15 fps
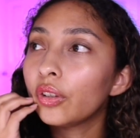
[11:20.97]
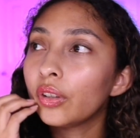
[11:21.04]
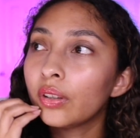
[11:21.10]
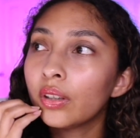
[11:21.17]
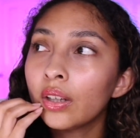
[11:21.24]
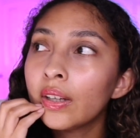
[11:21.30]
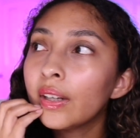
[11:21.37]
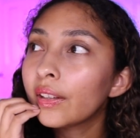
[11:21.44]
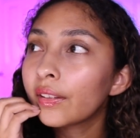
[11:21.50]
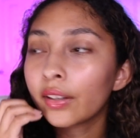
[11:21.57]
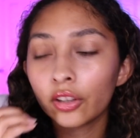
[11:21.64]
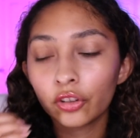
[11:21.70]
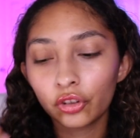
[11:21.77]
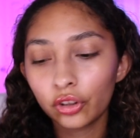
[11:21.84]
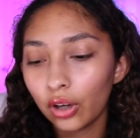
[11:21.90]
She
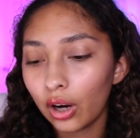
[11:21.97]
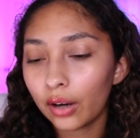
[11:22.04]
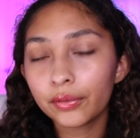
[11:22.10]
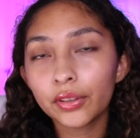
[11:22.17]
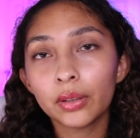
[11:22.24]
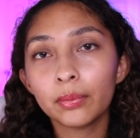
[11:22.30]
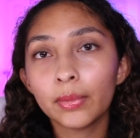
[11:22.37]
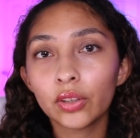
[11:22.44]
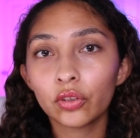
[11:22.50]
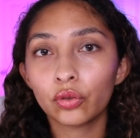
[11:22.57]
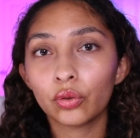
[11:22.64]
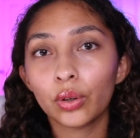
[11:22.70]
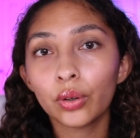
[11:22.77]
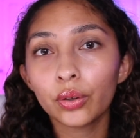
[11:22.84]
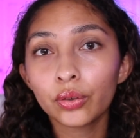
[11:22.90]
said that she often
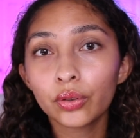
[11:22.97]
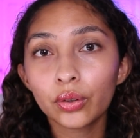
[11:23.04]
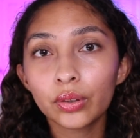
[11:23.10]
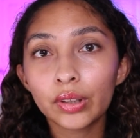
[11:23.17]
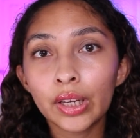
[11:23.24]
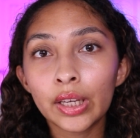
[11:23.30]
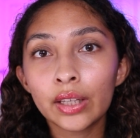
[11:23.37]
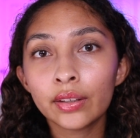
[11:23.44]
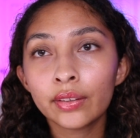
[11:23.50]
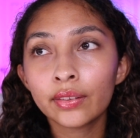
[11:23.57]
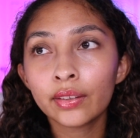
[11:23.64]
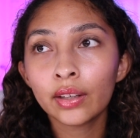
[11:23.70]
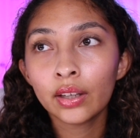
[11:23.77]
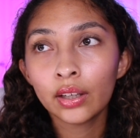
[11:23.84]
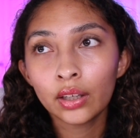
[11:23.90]
missed rehearsal
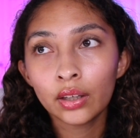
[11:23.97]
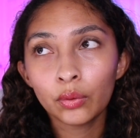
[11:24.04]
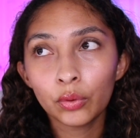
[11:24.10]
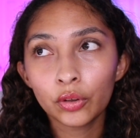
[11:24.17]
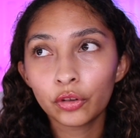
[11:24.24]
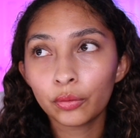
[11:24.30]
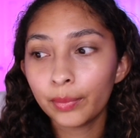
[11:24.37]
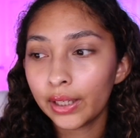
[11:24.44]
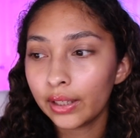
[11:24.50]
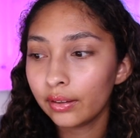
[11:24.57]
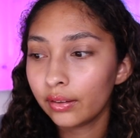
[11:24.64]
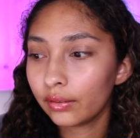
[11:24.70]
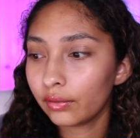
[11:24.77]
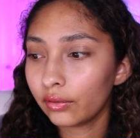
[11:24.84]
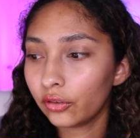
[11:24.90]
days, which
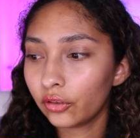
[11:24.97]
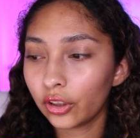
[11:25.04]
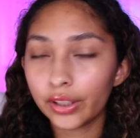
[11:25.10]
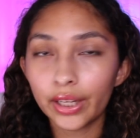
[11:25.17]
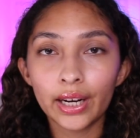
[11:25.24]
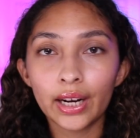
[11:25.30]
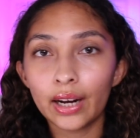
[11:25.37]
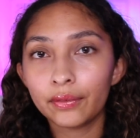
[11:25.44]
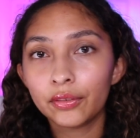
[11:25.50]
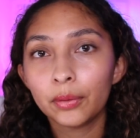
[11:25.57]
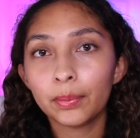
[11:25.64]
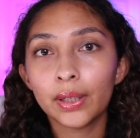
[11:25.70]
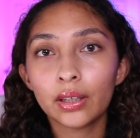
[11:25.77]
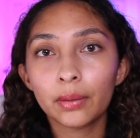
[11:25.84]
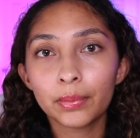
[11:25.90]
made Jennette have
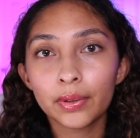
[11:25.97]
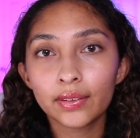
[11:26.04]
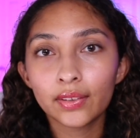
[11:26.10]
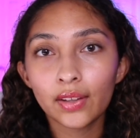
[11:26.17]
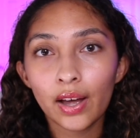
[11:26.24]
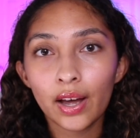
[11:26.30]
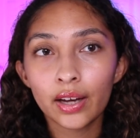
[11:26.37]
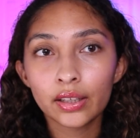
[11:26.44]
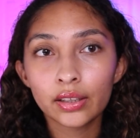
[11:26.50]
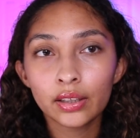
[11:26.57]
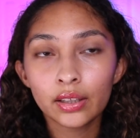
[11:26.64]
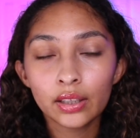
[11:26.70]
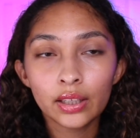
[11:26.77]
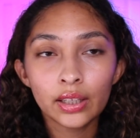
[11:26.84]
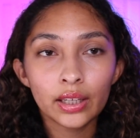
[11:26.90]
to pick up the slack
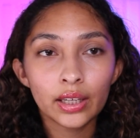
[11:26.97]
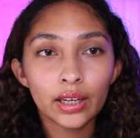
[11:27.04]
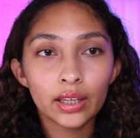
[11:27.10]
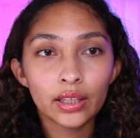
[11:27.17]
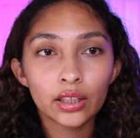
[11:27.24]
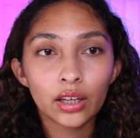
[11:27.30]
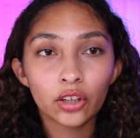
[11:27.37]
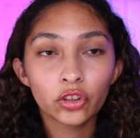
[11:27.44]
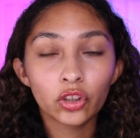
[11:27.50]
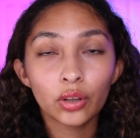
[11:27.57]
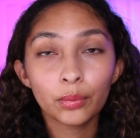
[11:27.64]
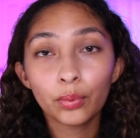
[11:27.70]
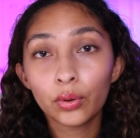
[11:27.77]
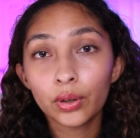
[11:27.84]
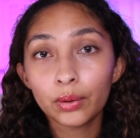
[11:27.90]
and it got to
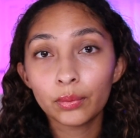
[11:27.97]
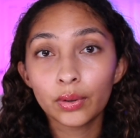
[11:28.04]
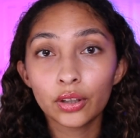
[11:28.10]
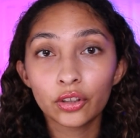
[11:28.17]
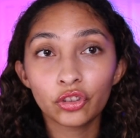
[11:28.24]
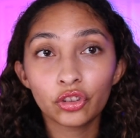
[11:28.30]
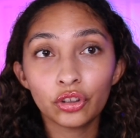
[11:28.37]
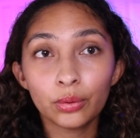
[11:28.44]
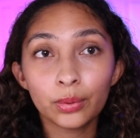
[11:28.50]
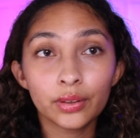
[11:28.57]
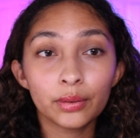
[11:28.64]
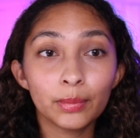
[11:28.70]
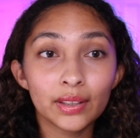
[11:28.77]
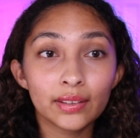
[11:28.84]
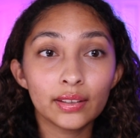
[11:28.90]
the point where she
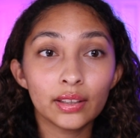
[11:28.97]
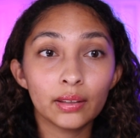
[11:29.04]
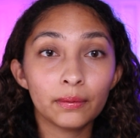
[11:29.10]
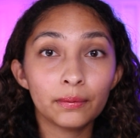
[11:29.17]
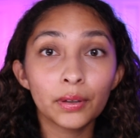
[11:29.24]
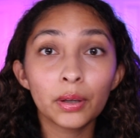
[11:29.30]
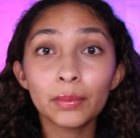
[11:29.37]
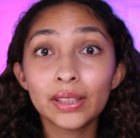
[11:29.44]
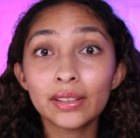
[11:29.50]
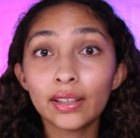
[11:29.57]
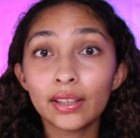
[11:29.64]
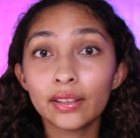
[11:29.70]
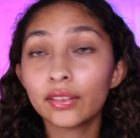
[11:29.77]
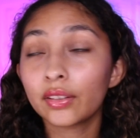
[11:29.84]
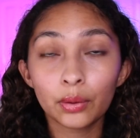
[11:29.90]
was missing filming
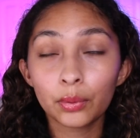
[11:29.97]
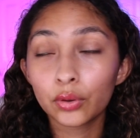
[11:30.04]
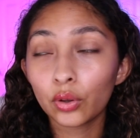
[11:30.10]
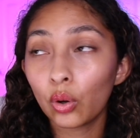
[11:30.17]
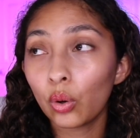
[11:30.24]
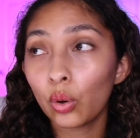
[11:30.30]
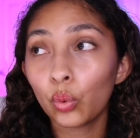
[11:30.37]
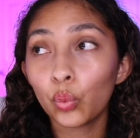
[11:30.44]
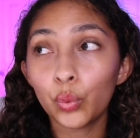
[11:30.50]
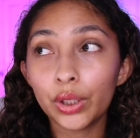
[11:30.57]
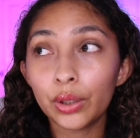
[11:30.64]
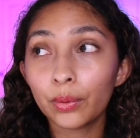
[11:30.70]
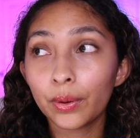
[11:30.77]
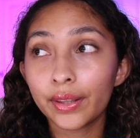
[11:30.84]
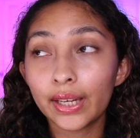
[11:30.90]
days. There was a whole
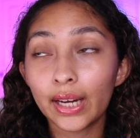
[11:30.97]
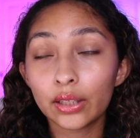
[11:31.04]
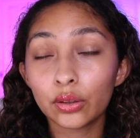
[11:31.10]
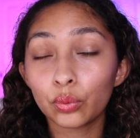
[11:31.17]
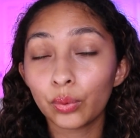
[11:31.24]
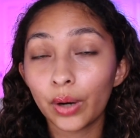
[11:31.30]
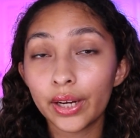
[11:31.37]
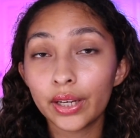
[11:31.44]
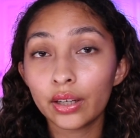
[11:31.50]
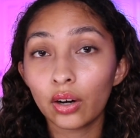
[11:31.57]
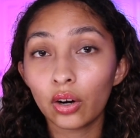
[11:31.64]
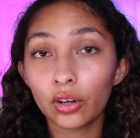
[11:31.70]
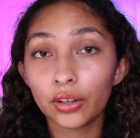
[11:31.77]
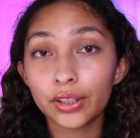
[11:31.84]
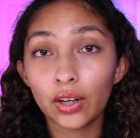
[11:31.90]
week where they had to
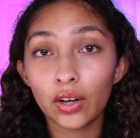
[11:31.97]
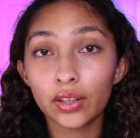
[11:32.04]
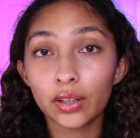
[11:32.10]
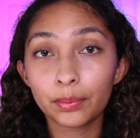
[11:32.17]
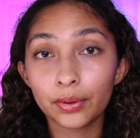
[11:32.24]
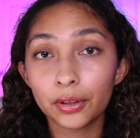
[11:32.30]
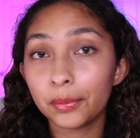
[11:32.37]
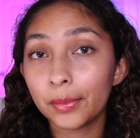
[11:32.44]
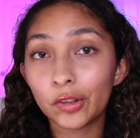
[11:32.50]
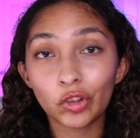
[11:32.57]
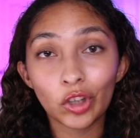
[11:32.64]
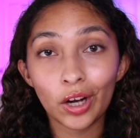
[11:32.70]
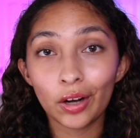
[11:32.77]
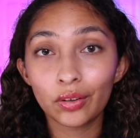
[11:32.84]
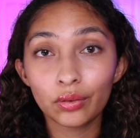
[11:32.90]
write Ariana pretty
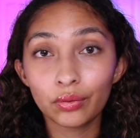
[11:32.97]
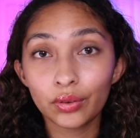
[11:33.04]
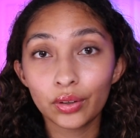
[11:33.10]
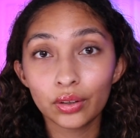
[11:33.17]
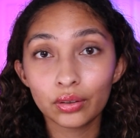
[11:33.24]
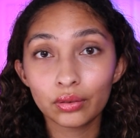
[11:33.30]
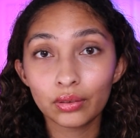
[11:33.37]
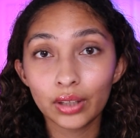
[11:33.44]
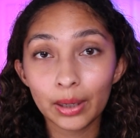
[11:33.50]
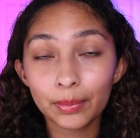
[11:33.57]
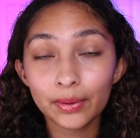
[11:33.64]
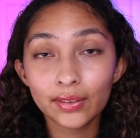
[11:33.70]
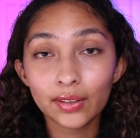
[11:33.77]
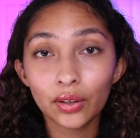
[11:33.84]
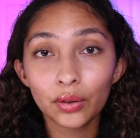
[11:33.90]
much out of the
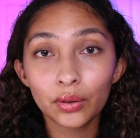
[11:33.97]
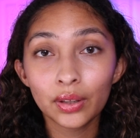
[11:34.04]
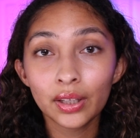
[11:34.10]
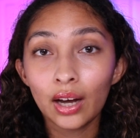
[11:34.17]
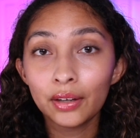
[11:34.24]
episode.